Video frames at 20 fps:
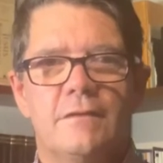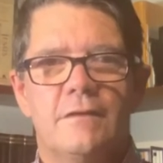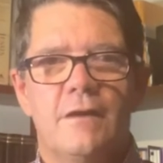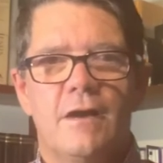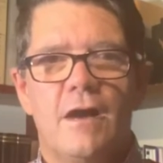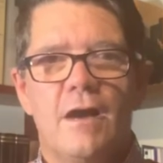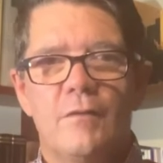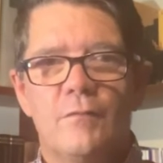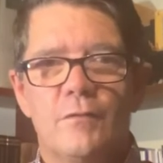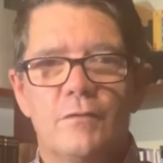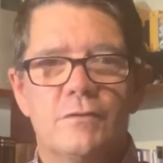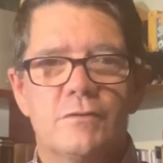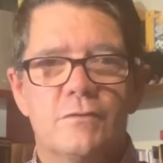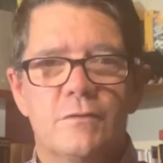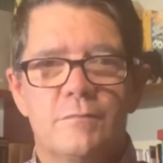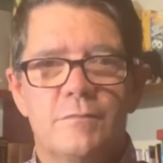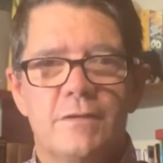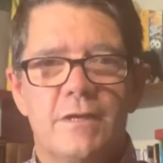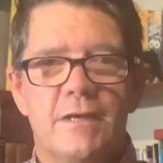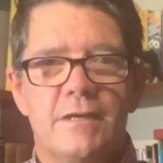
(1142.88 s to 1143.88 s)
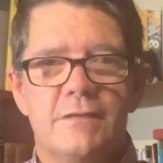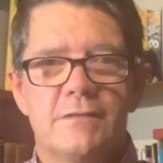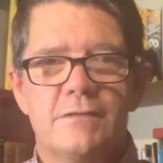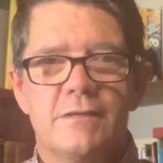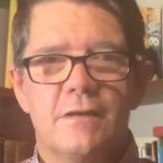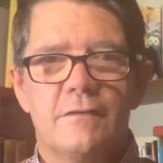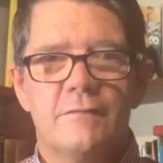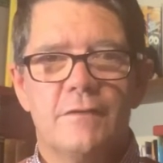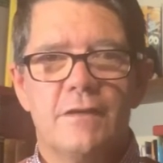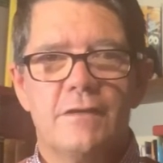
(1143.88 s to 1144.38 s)
I want to obtain
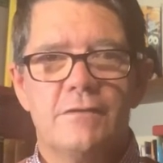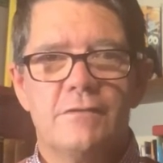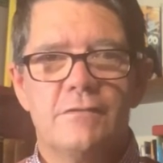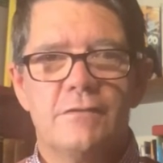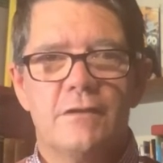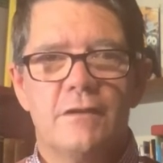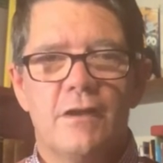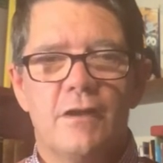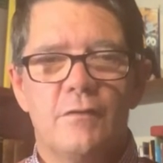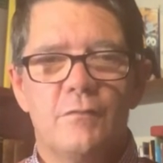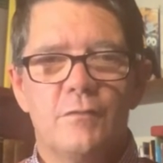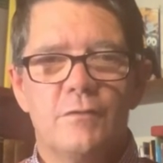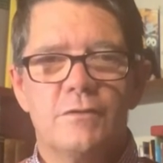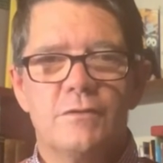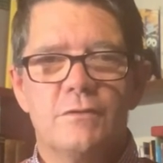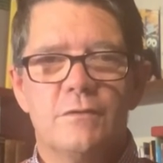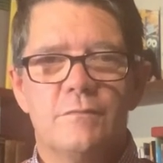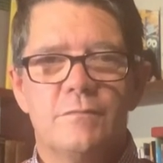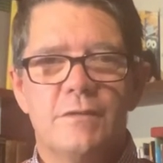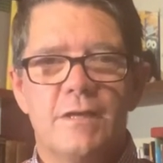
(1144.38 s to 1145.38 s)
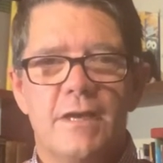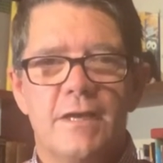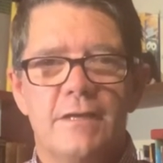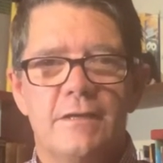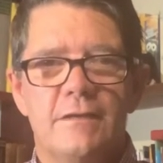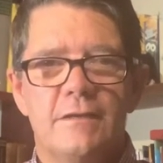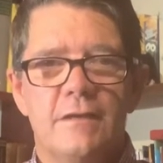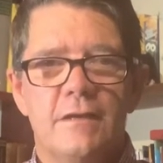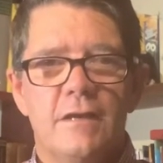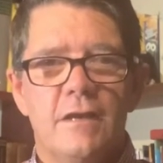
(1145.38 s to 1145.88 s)
salvation. I want to
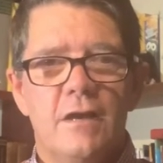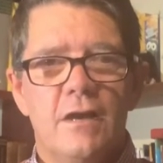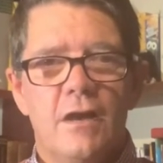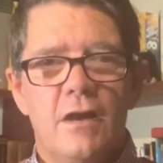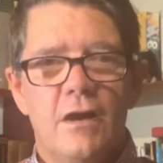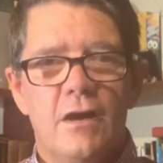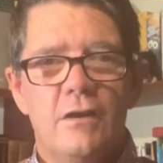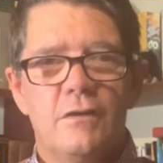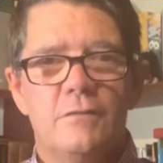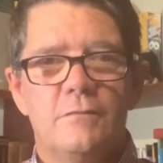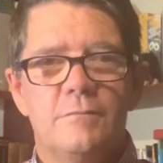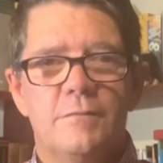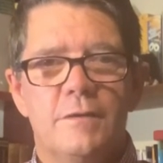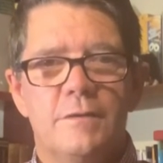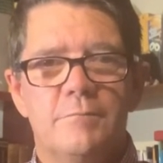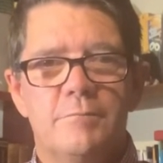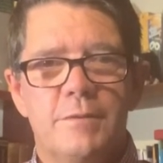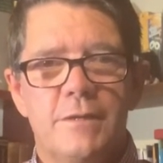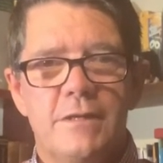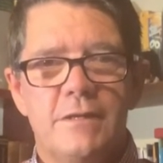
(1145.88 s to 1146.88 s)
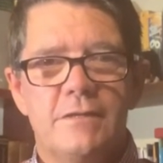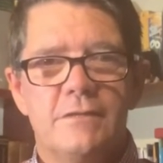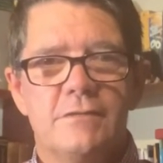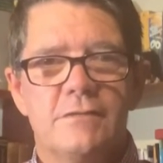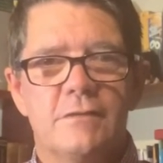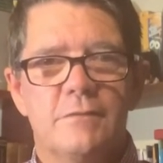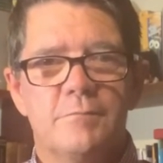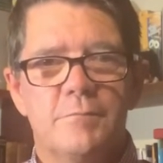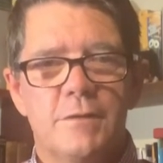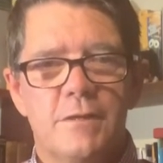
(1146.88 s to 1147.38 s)
obtain hope and peace
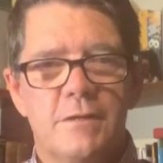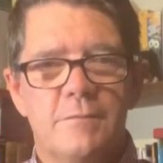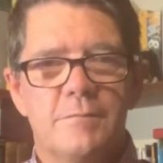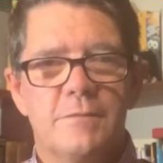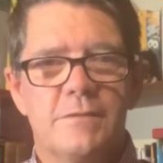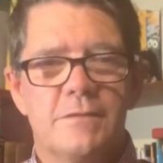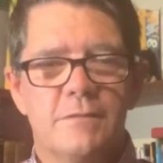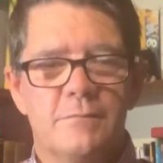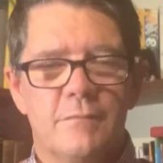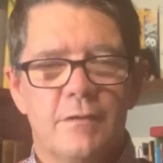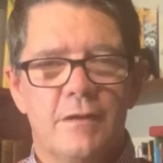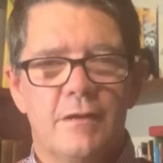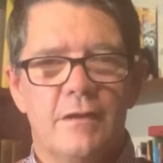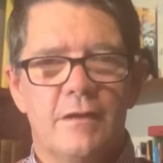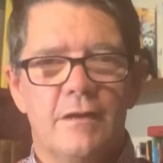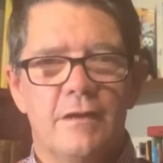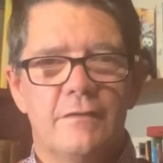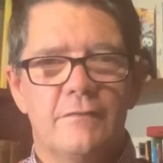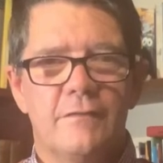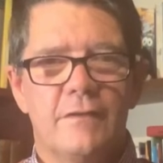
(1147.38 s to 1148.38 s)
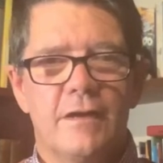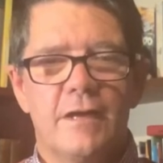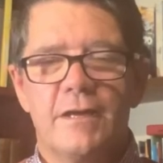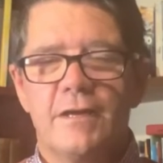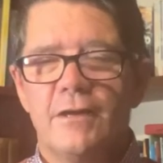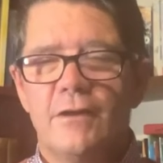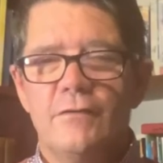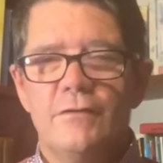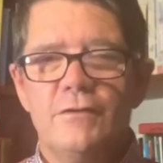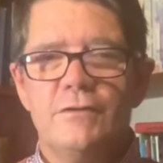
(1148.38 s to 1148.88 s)
and purpose in my life. And I
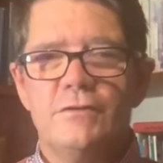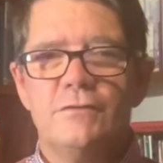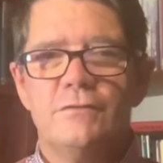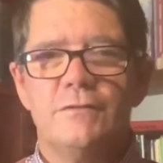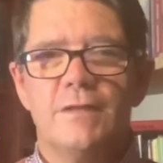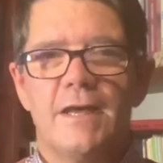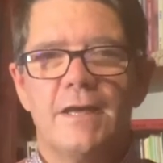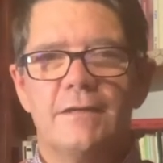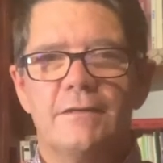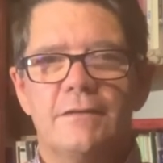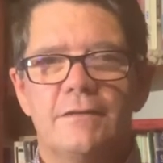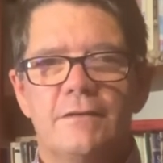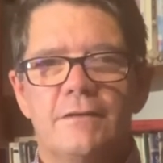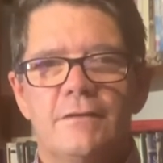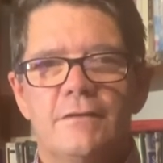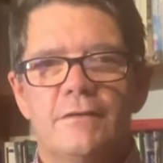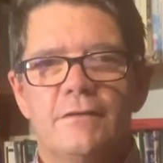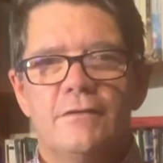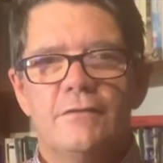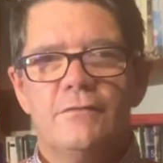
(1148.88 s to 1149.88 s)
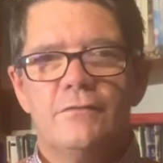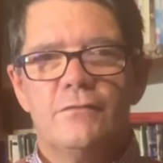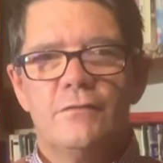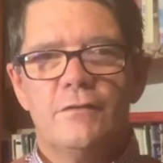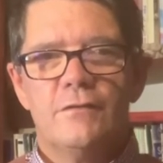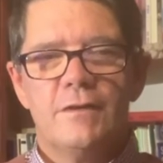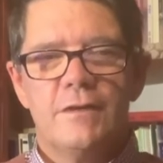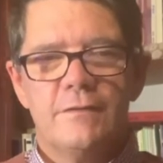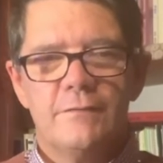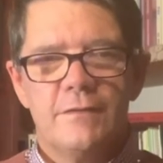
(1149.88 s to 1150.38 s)
can only do that through
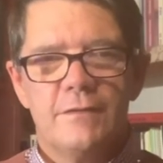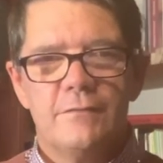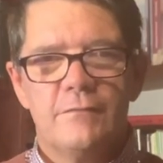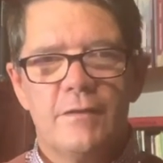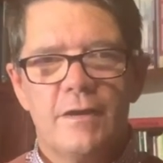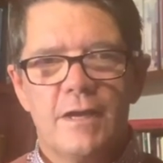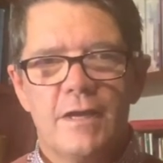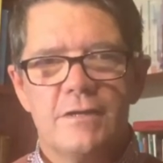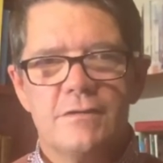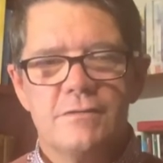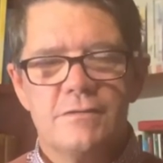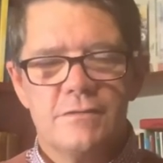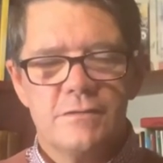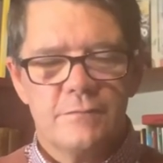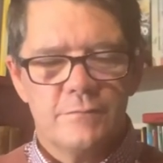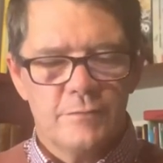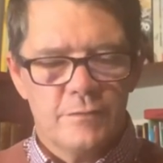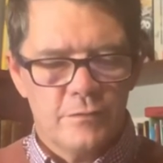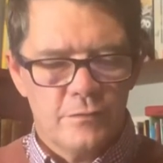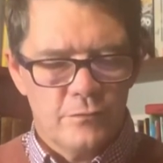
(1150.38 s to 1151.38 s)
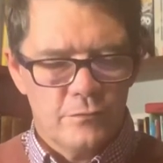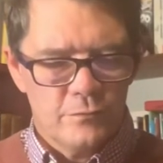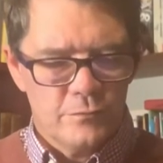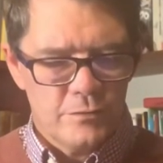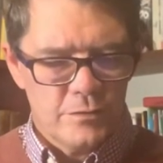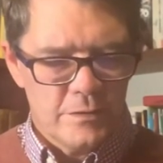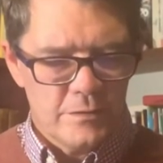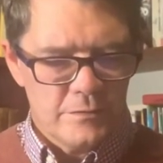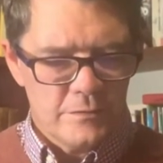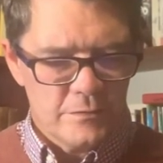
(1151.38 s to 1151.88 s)
a living relationship with the Lord
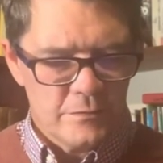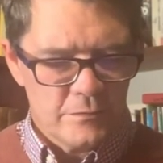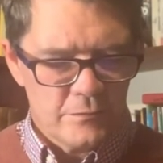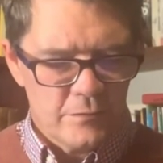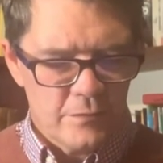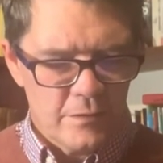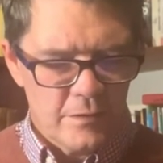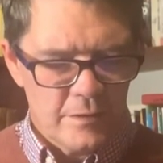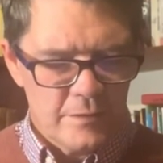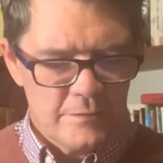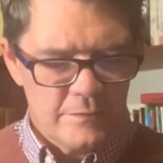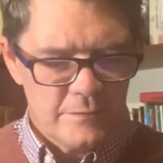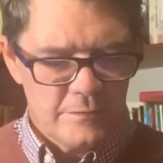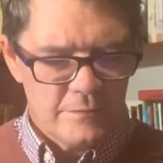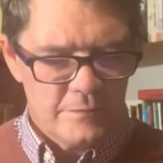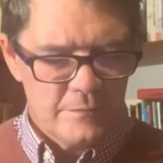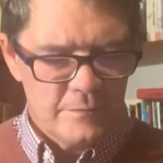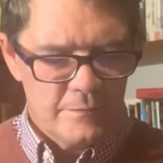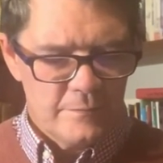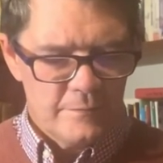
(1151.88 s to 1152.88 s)
Jesus Christ?